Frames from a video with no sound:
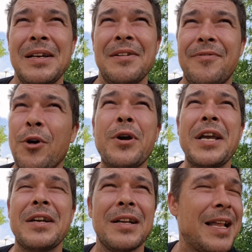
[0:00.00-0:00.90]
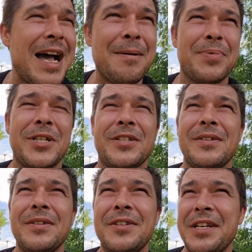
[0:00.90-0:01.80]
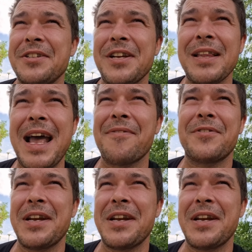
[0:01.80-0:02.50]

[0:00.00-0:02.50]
fucking collapsed since I left,